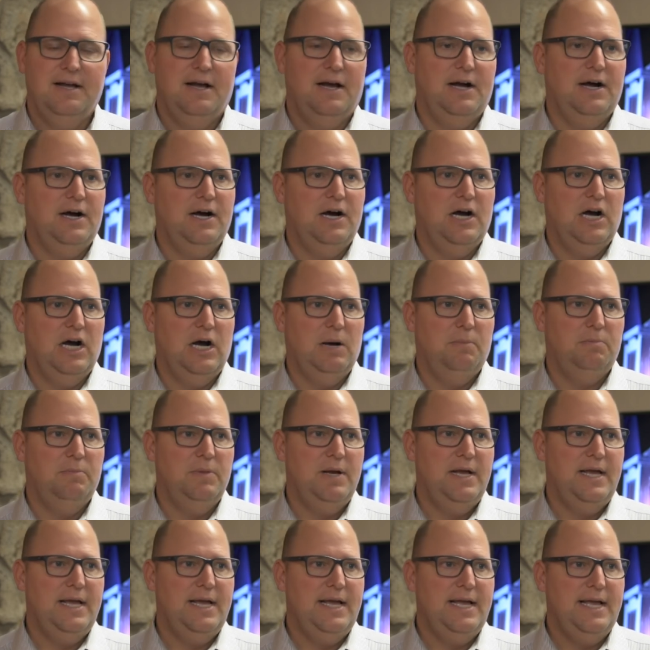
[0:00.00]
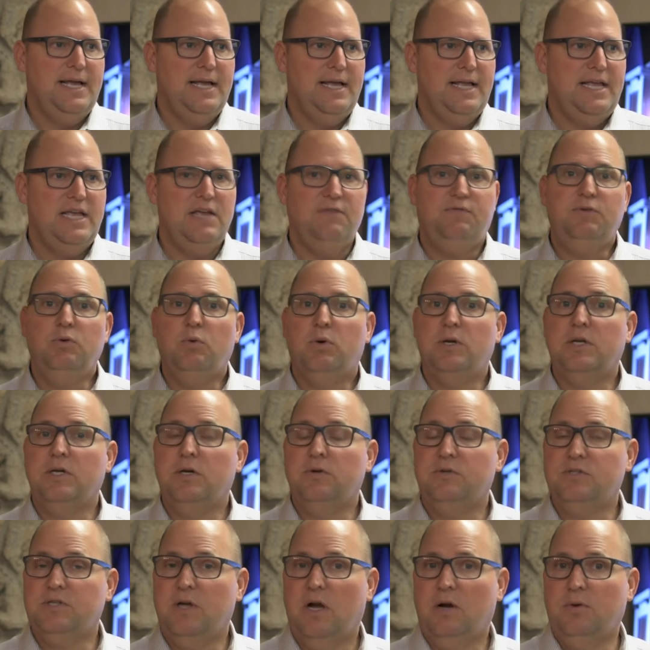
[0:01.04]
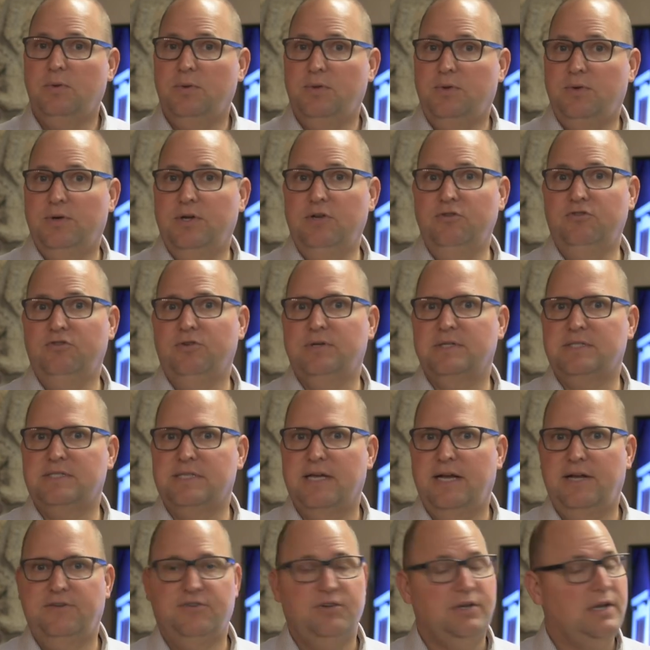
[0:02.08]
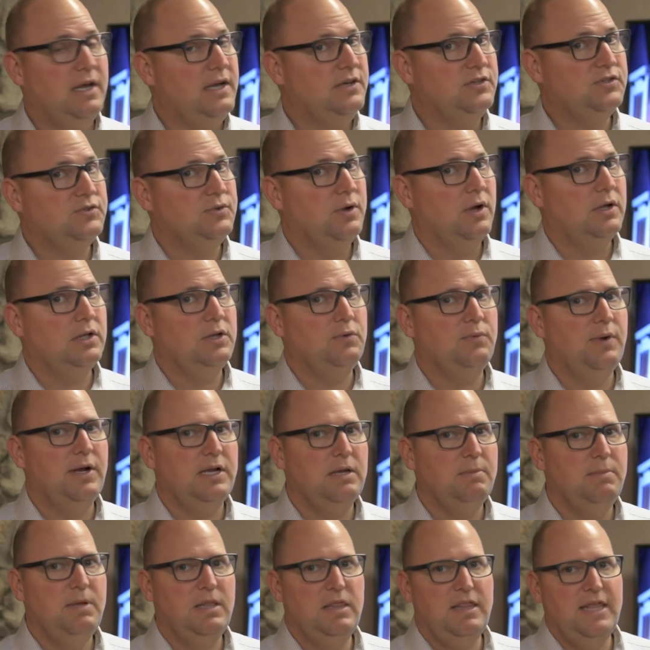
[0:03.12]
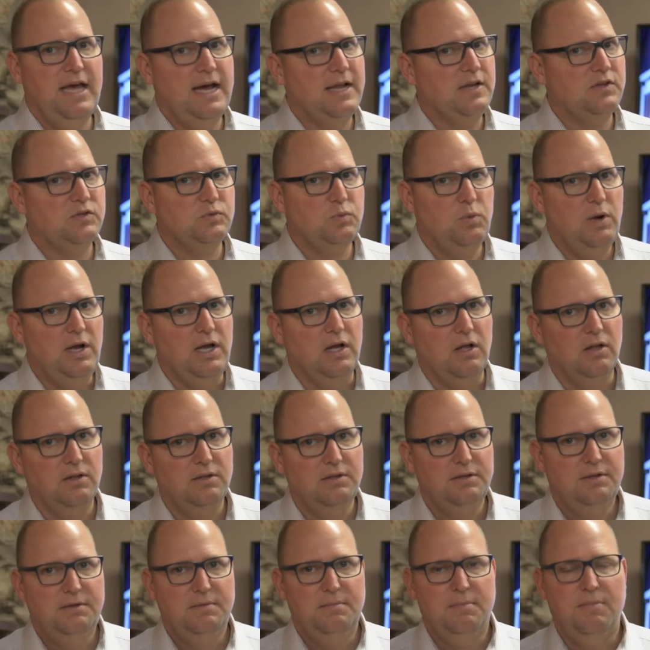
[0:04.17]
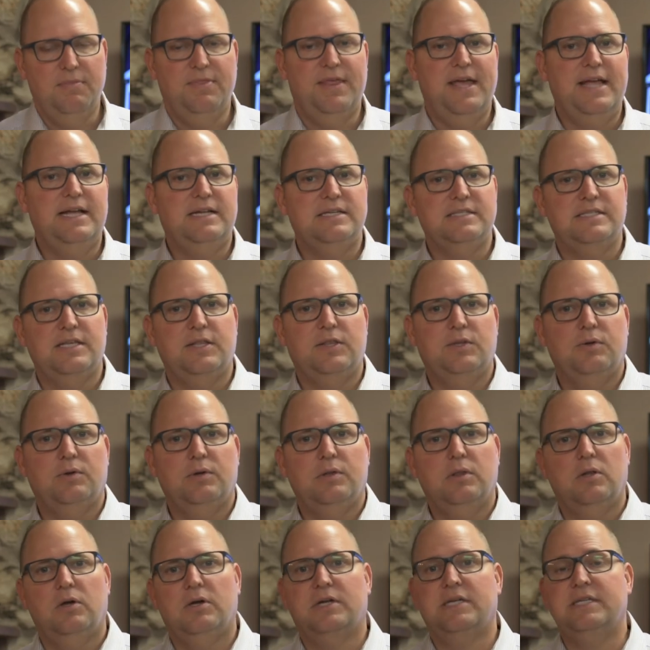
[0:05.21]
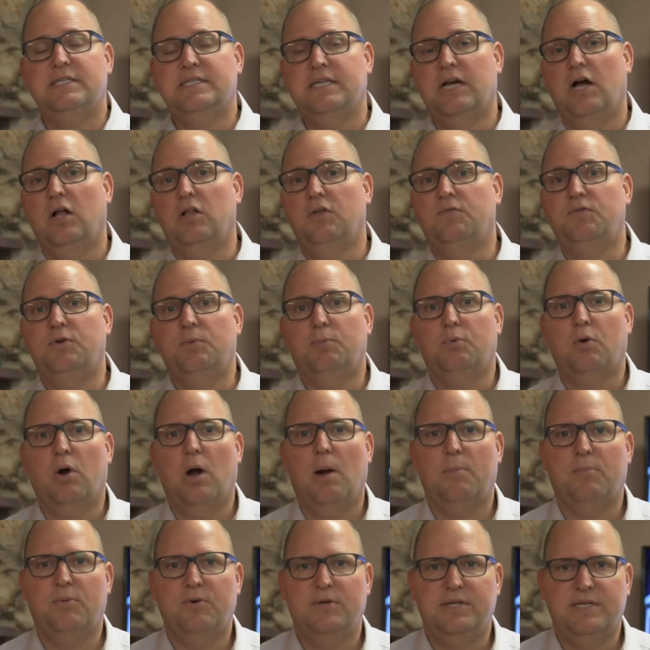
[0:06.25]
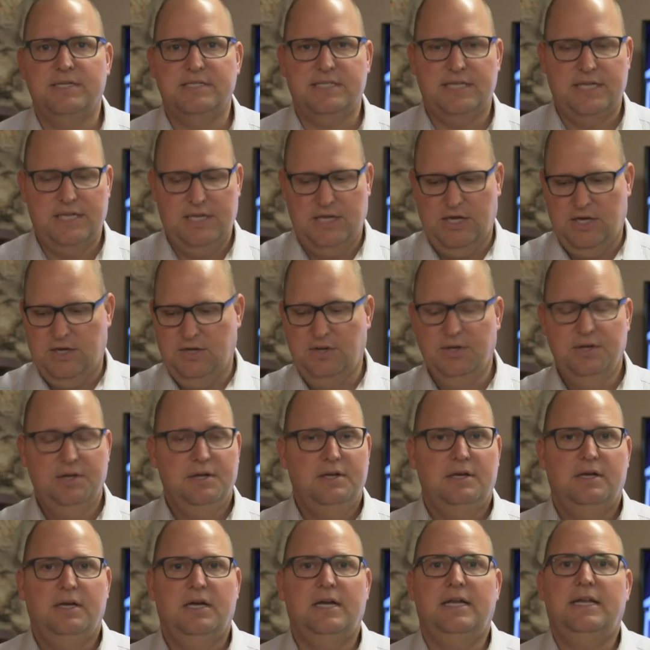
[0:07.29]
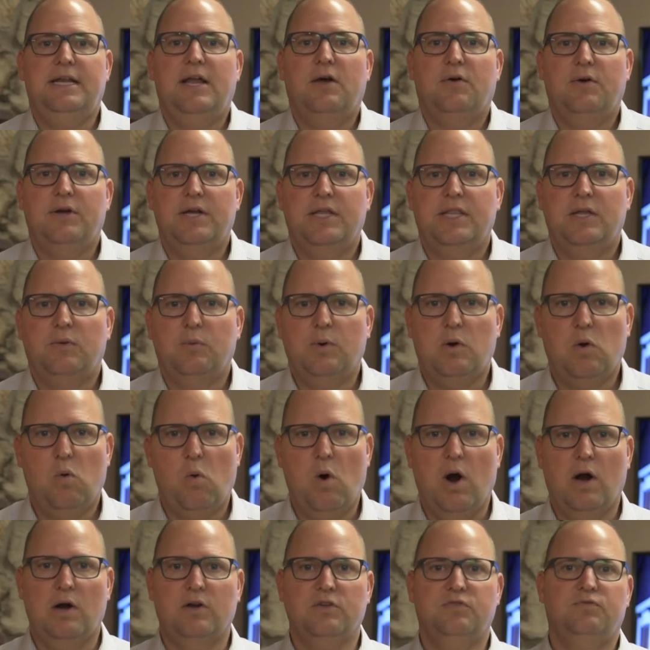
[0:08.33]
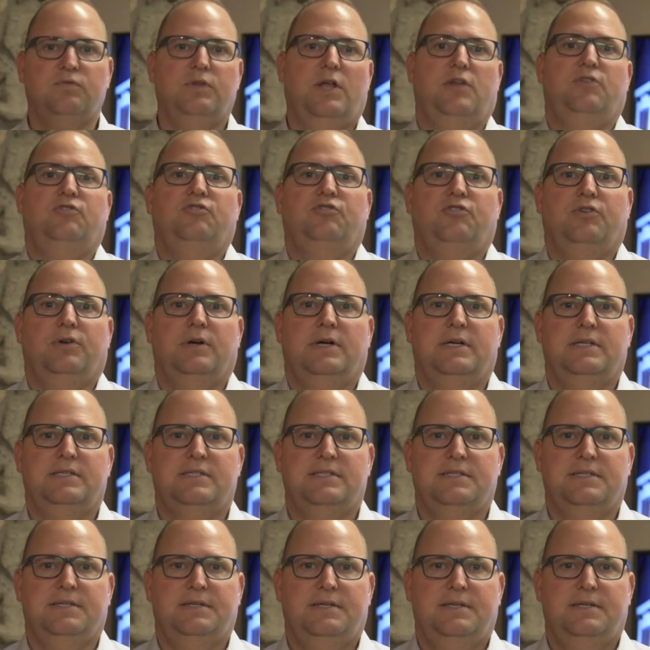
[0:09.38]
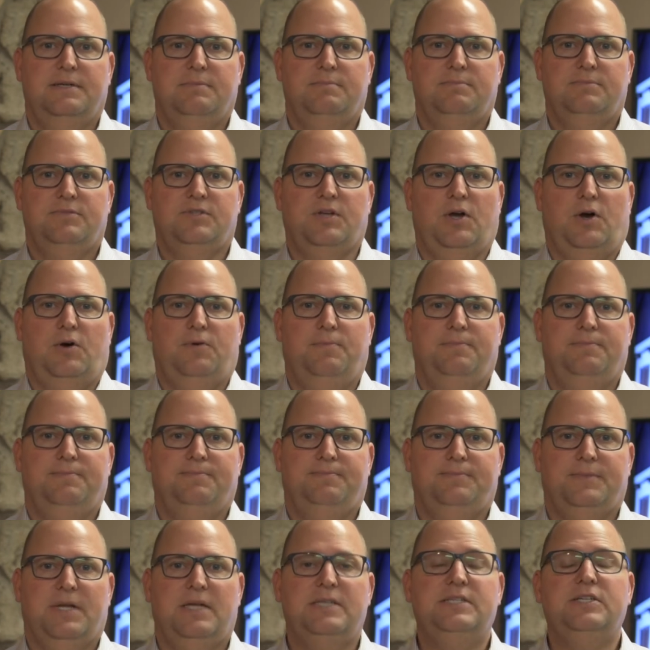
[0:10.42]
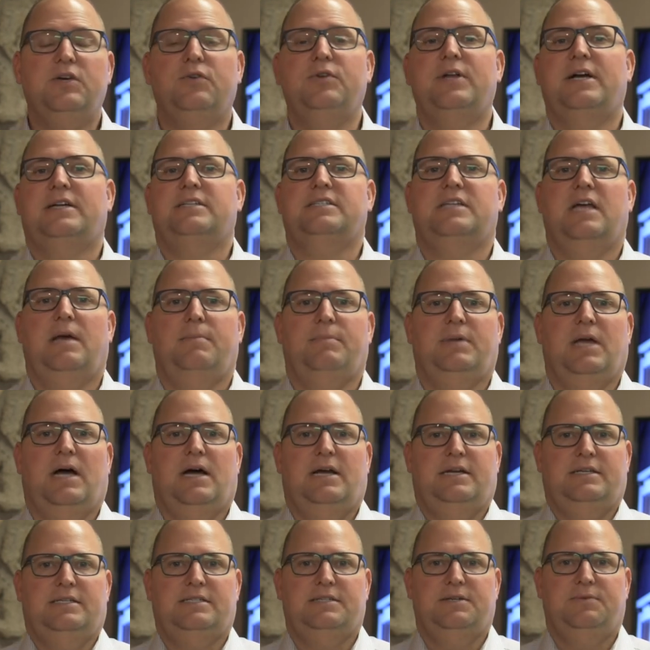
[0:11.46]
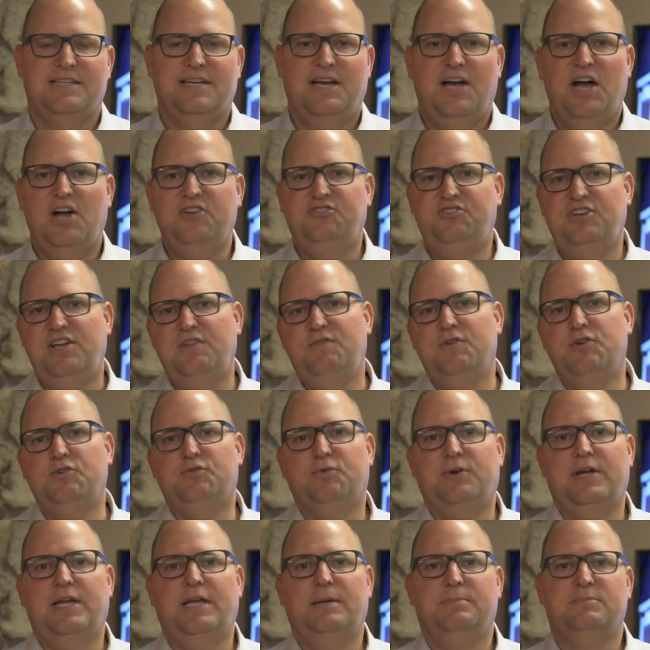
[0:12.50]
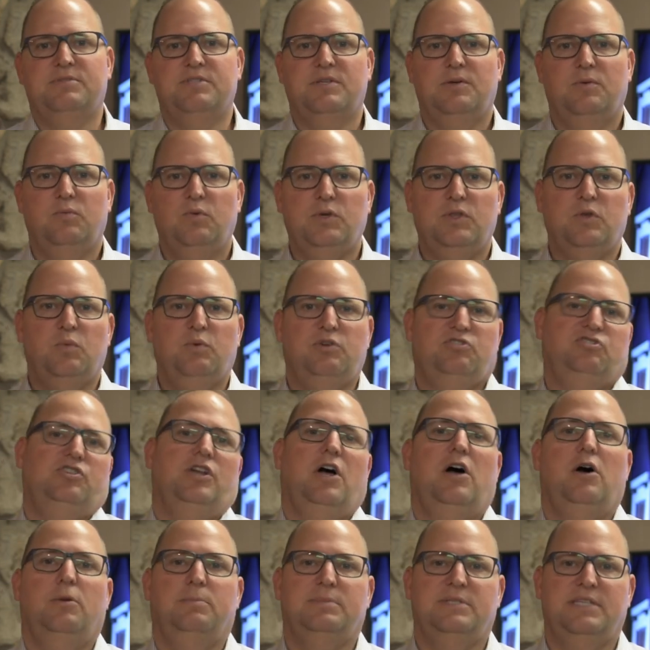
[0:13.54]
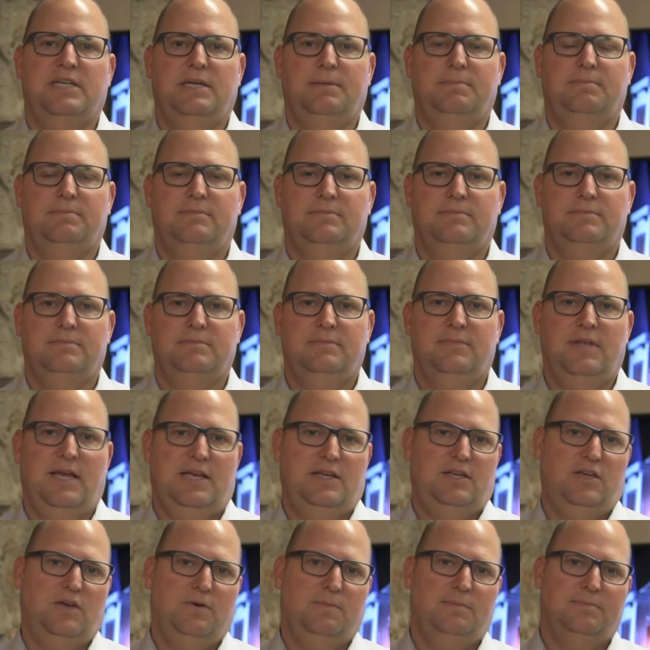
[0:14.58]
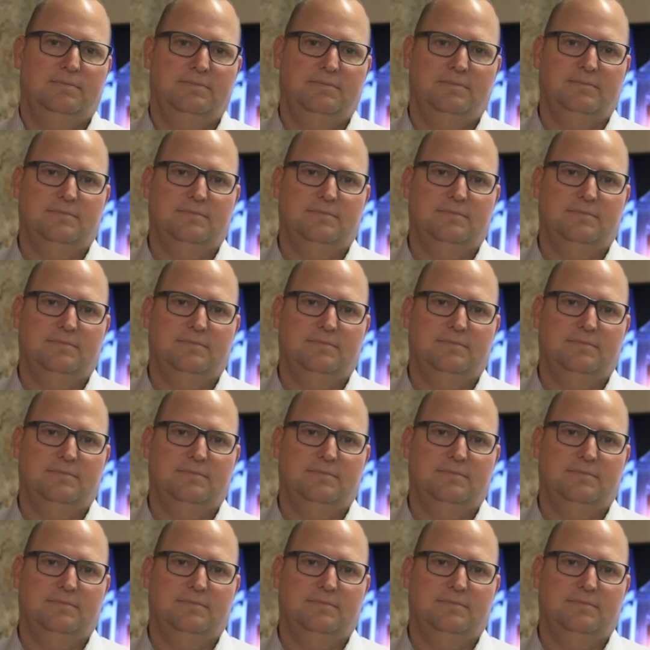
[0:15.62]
Um, If you want to go talk with your insurance agent, I strongly recommend that as well. They can sit there and look and tell if your property is in an area that requires flood insurance. So, until next time, guys, achieve your dreams with the Wichita Home Team. Thank you.